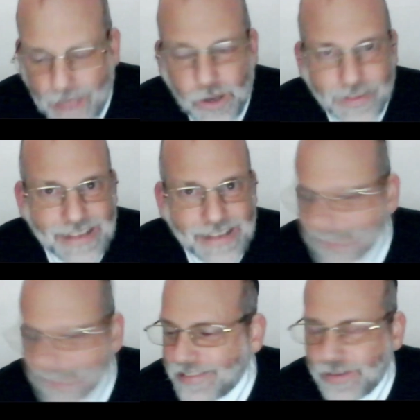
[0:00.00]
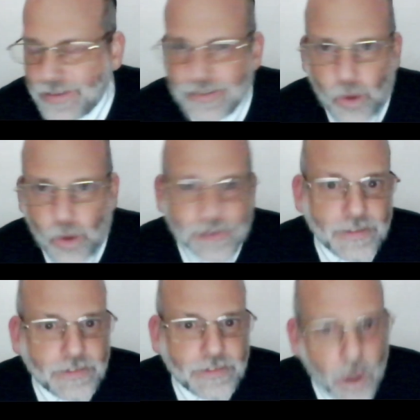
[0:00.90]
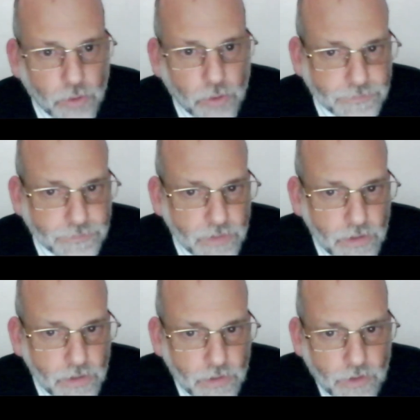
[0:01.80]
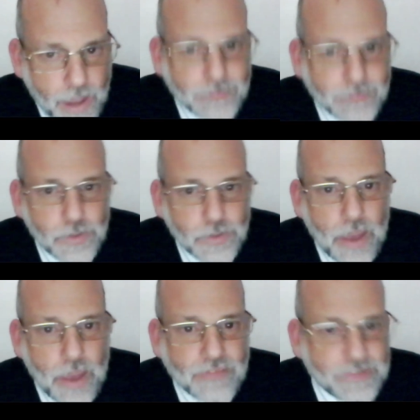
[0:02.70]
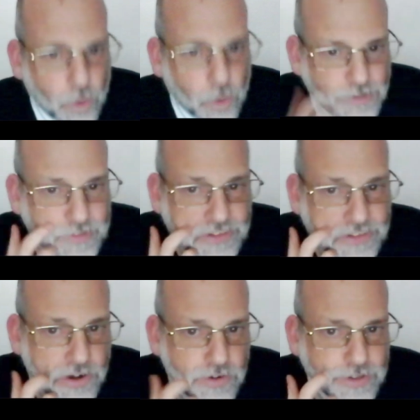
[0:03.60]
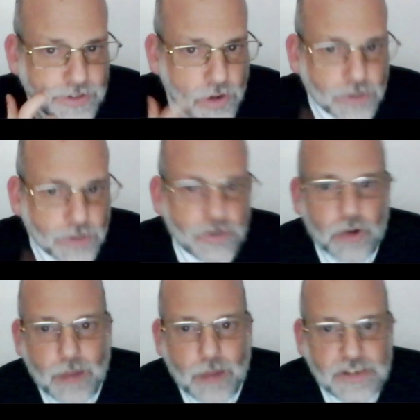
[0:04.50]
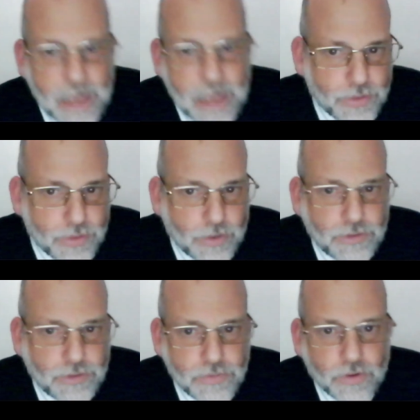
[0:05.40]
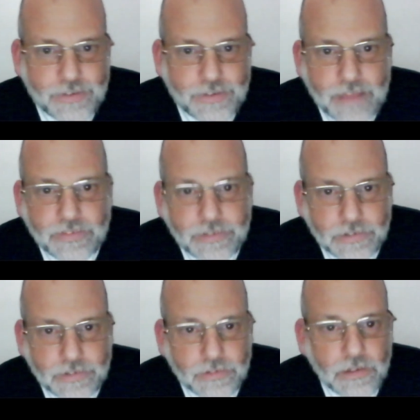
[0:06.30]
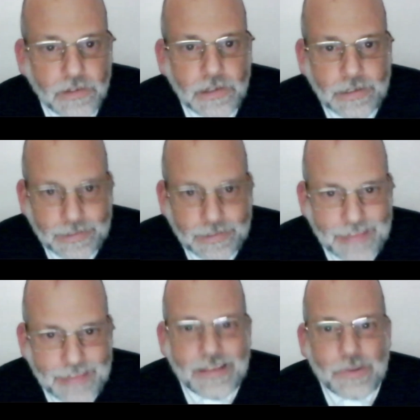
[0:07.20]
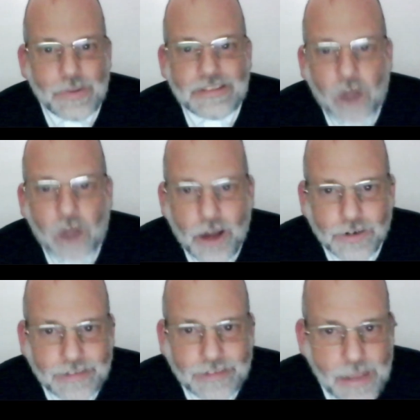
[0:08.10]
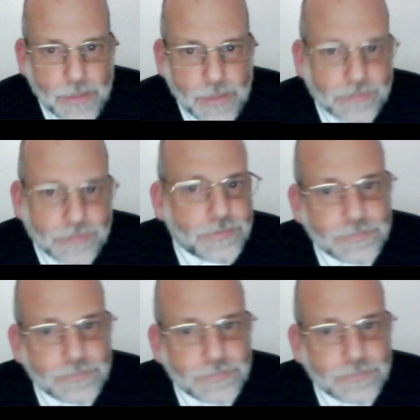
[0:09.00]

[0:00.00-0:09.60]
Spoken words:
they exist? Is there a source in the Torah? Right? So we do have a source in the Torah. Deuteronomy chapter 32, verse 17. Says they would slaughter the demons